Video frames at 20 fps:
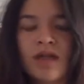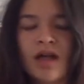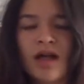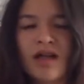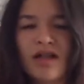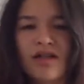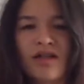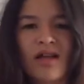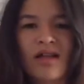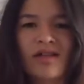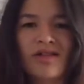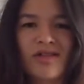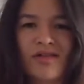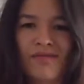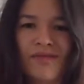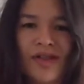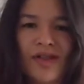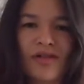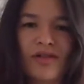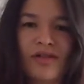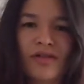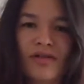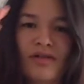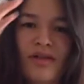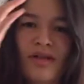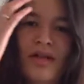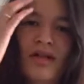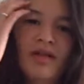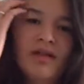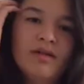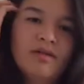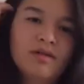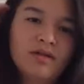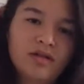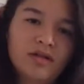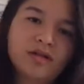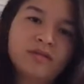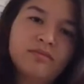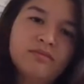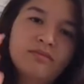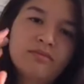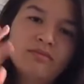It's not severe. It's